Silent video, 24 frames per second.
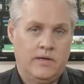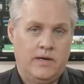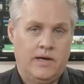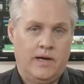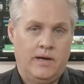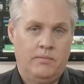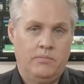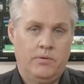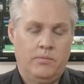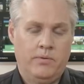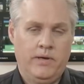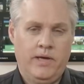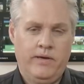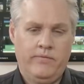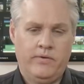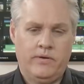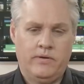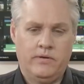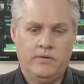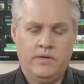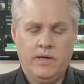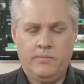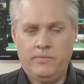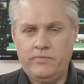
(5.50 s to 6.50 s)
but we have
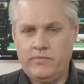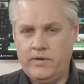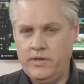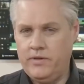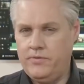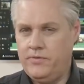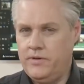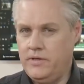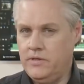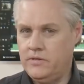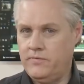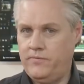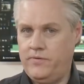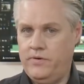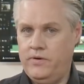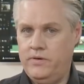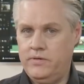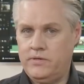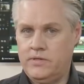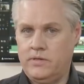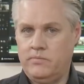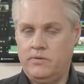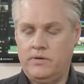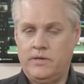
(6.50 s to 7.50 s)
a couple of other things
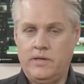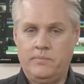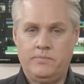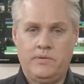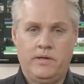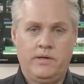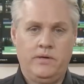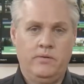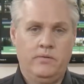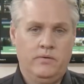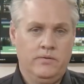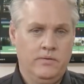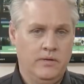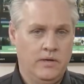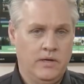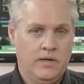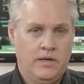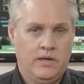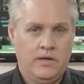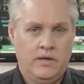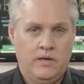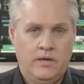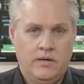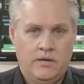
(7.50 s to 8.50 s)
first I wanted to update you
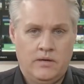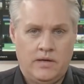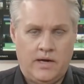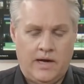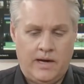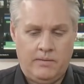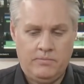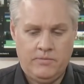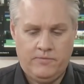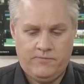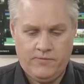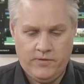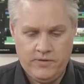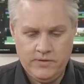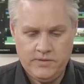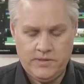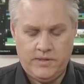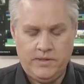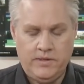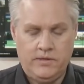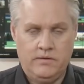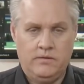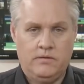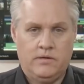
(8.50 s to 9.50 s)
on. The first
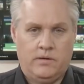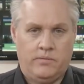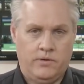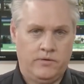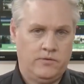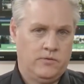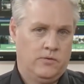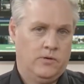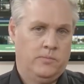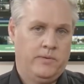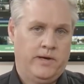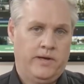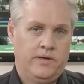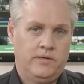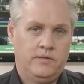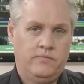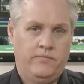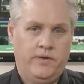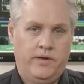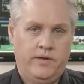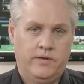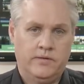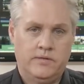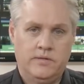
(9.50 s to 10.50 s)
thing I want to talk about is
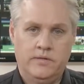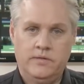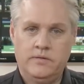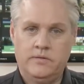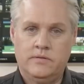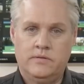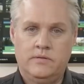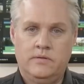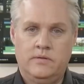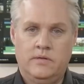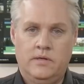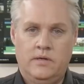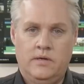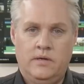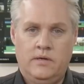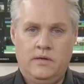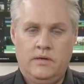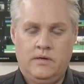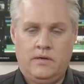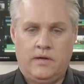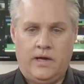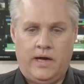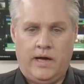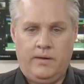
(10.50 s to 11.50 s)
Video Assist.
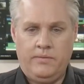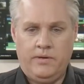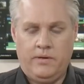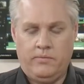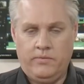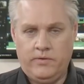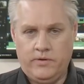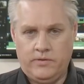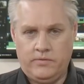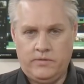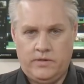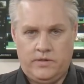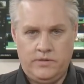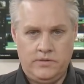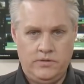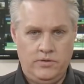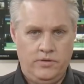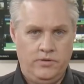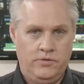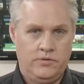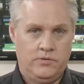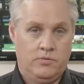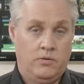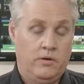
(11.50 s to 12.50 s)
We've got these
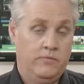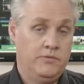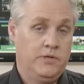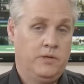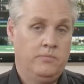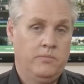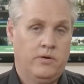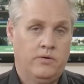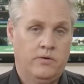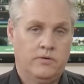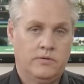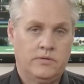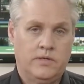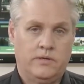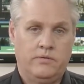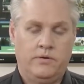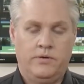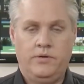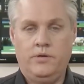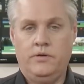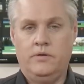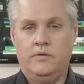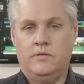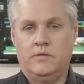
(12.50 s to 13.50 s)
new 12G models. They're a
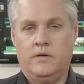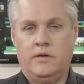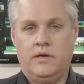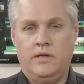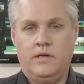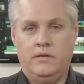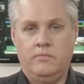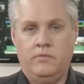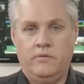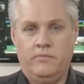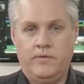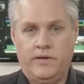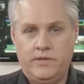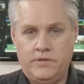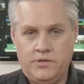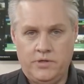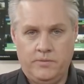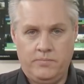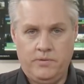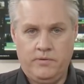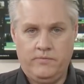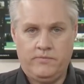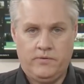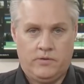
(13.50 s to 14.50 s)
new design that we've had
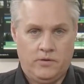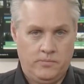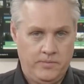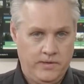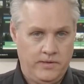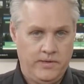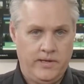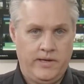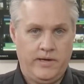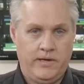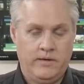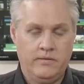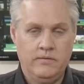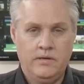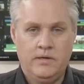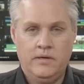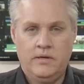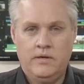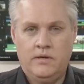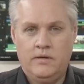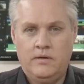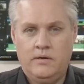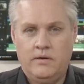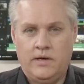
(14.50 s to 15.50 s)
shipping for a little bit now,
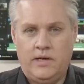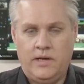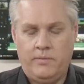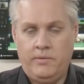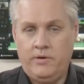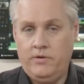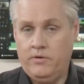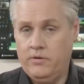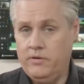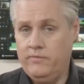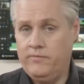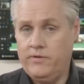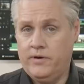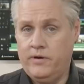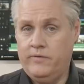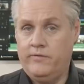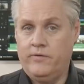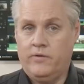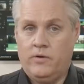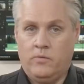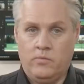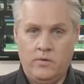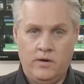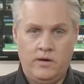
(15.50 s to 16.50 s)
and they've been doing very,
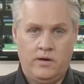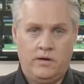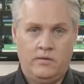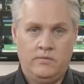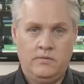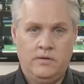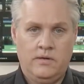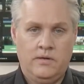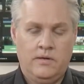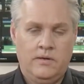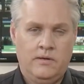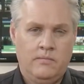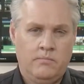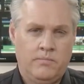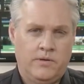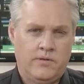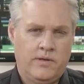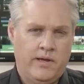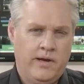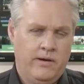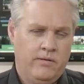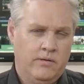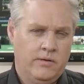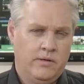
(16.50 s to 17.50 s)
very well, but
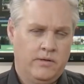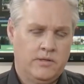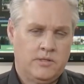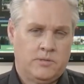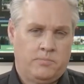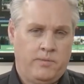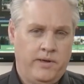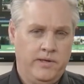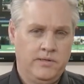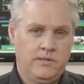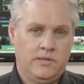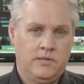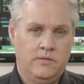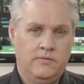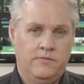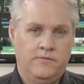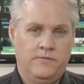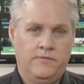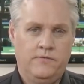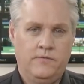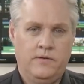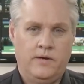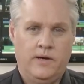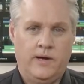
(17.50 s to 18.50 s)
they are a little expensive
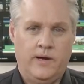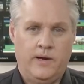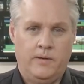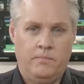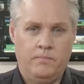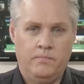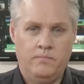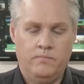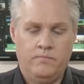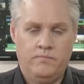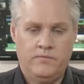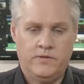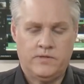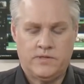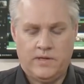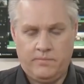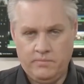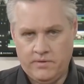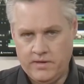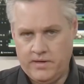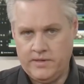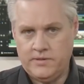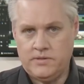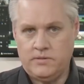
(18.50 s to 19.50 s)
for some
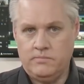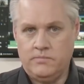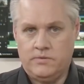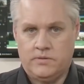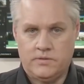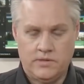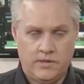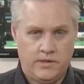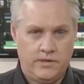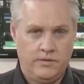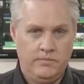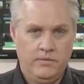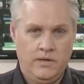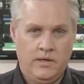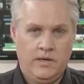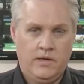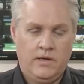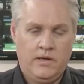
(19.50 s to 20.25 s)
customers. So